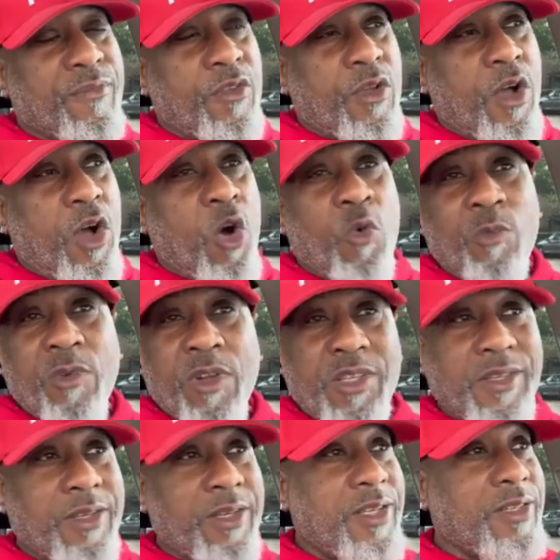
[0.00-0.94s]

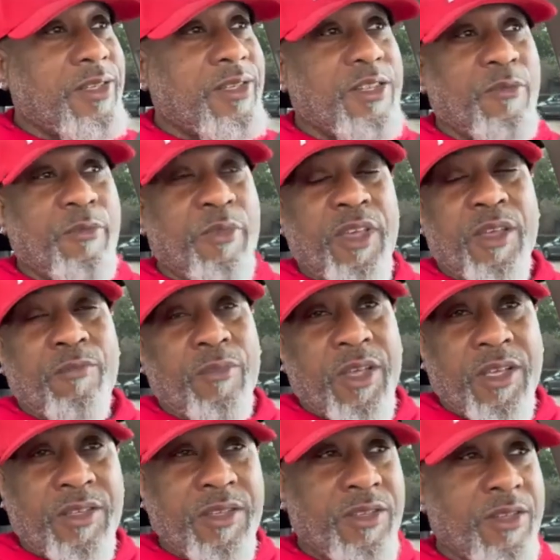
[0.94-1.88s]
homelessness to being
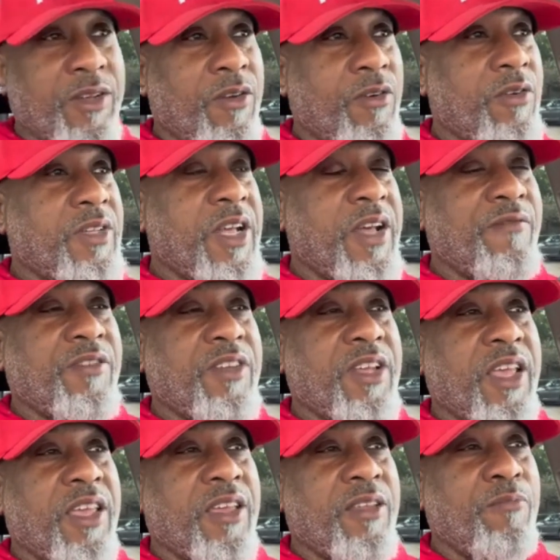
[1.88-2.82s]
business owners. I've
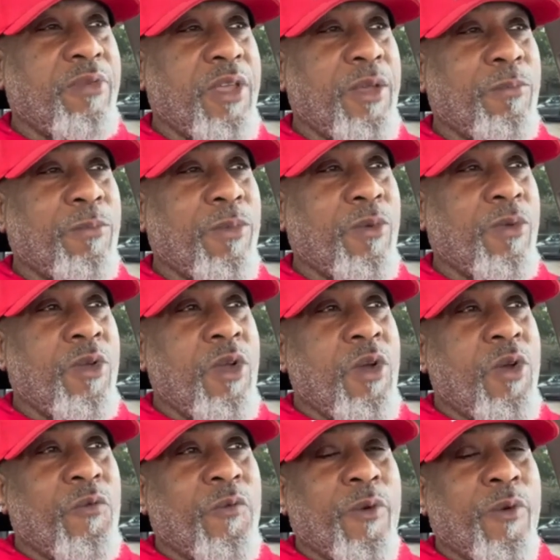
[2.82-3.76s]
taken people
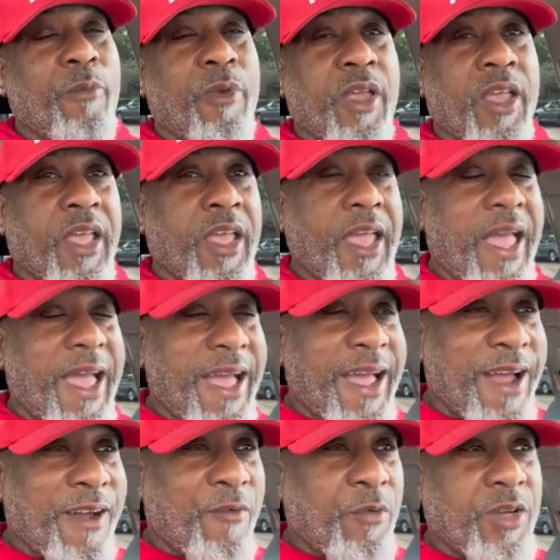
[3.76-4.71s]
from being
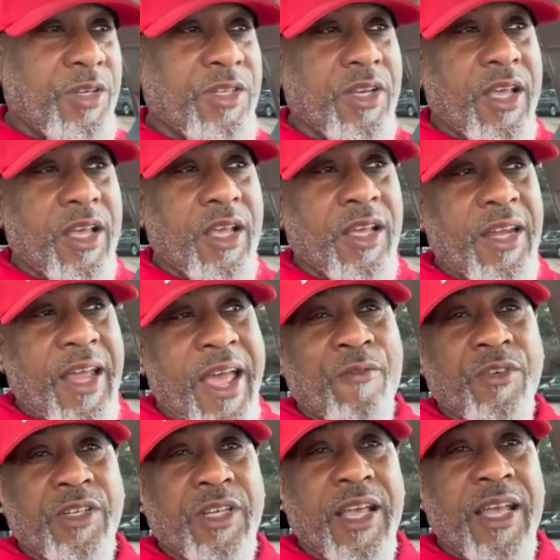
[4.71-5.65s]
average, an
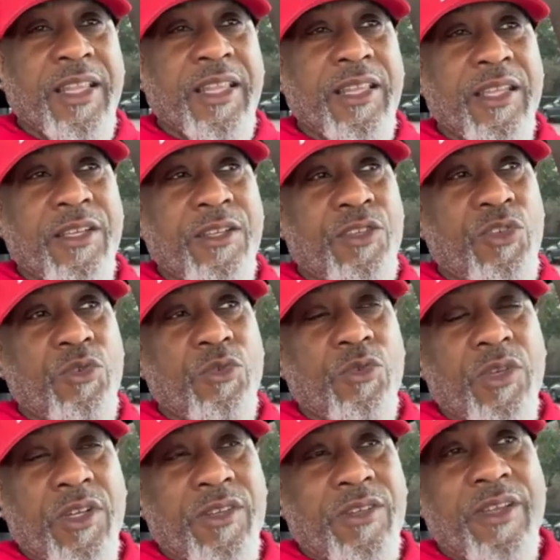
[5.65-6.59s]
average athlete to
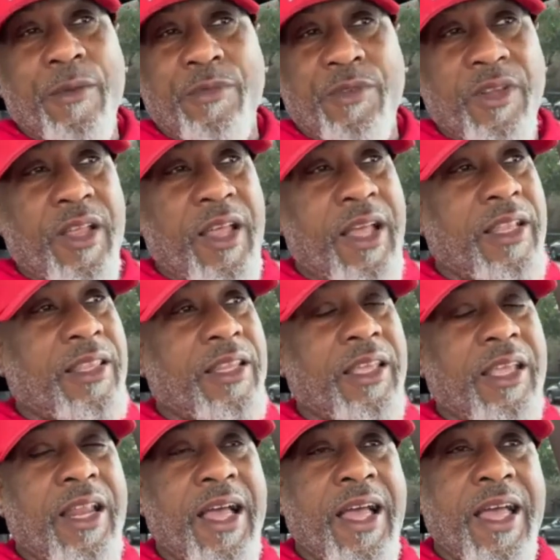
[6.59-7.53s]
an exceptional
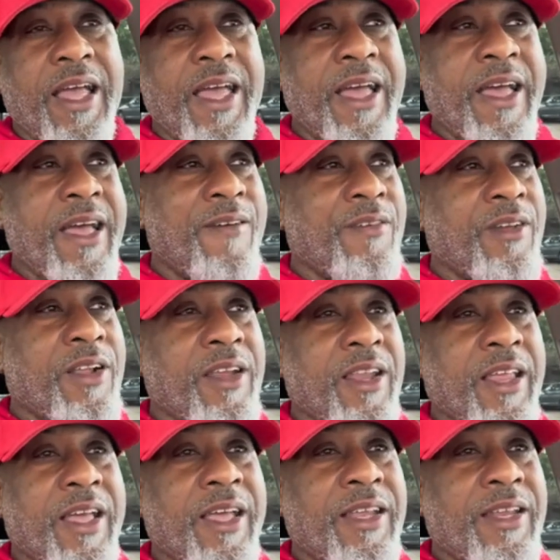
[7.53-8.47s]
athlete. I have a
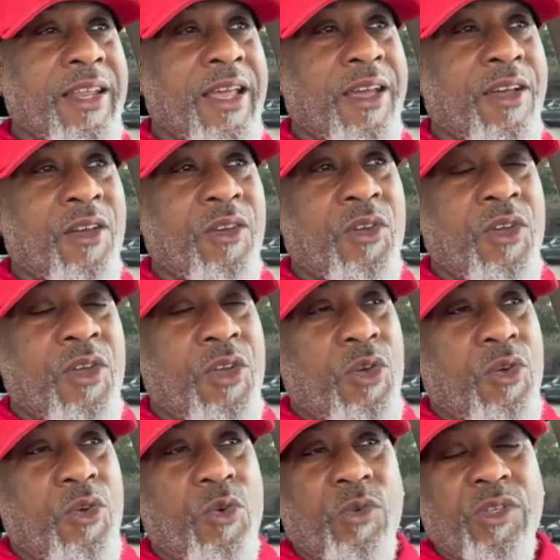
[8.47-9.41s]
client now
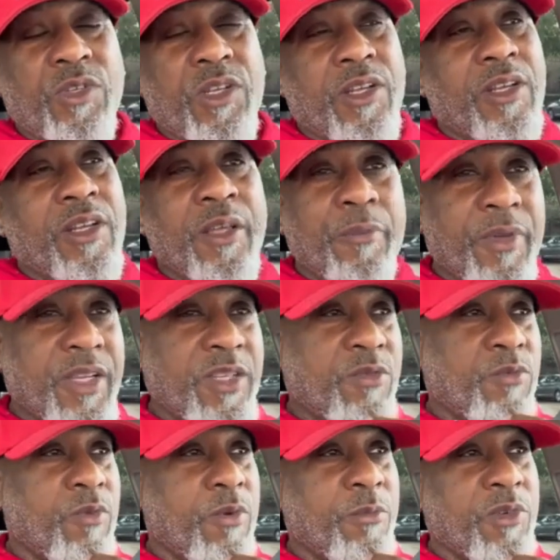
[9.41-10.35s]
who's an Olympic
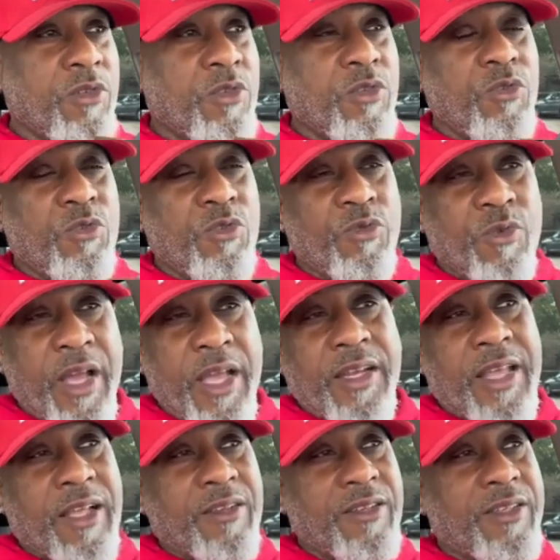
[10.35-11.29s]
swimmer, who's right
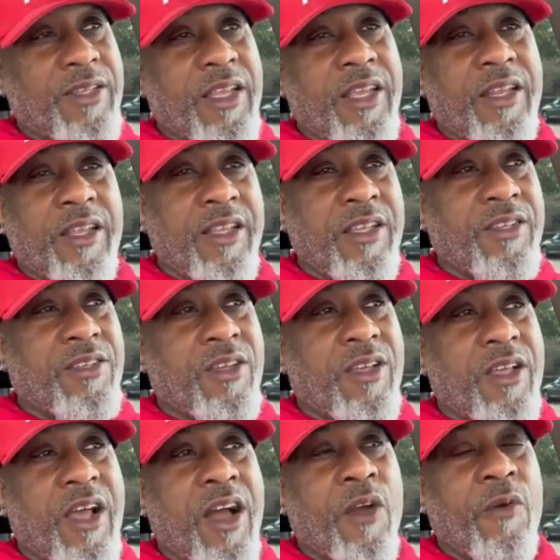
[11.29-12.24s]
now seeded. He's
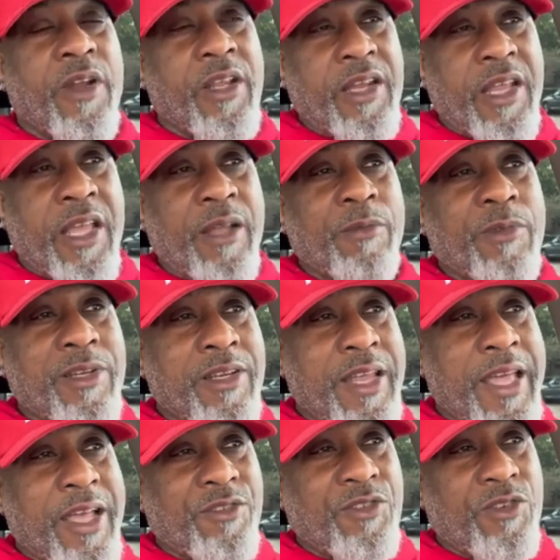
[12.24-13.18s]
already named to the
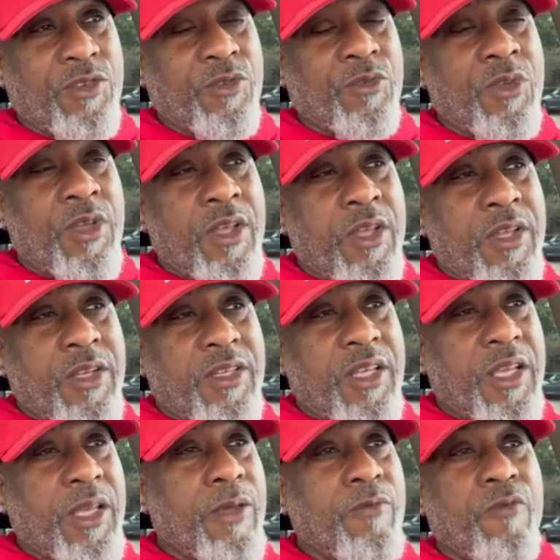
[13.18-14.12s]
national
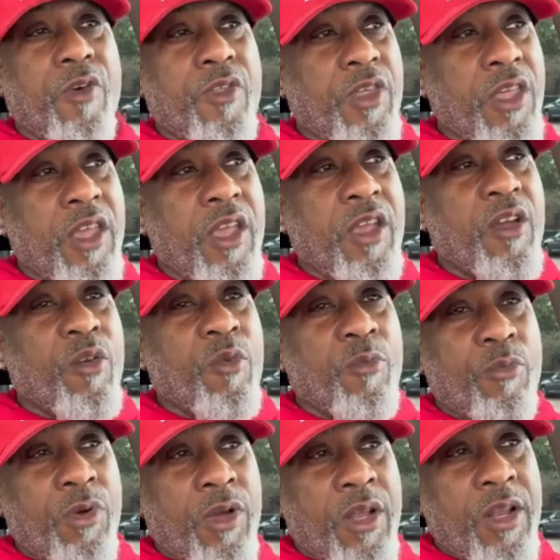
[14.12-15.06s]
team for the year,
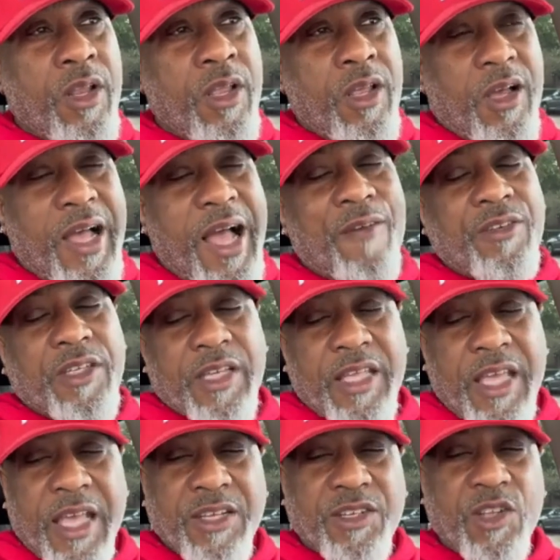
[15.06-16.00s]
but
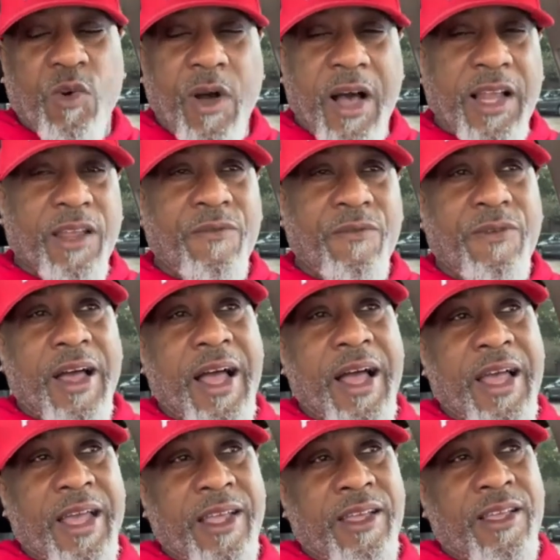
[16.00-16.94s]
obviously has to
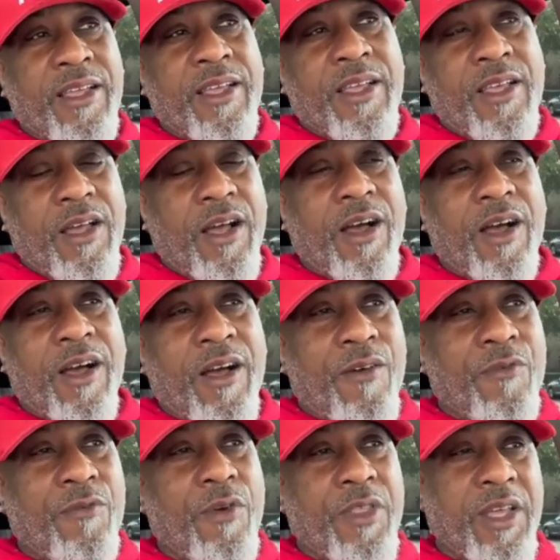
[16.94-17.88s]
qualify uh,
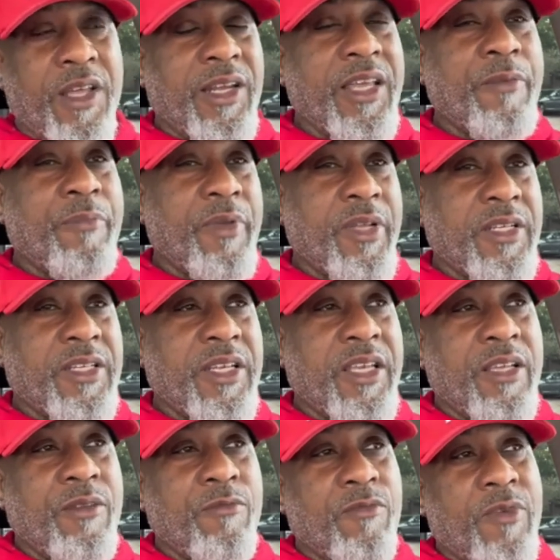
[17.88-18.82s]
for the Olympic
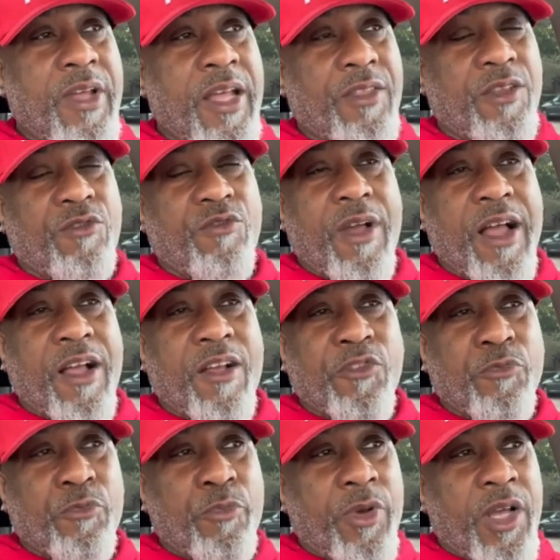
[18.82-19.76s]
team at the
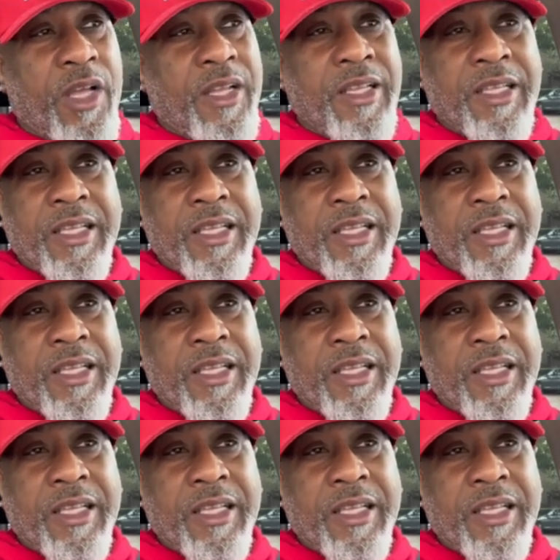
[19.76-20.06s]
trials. But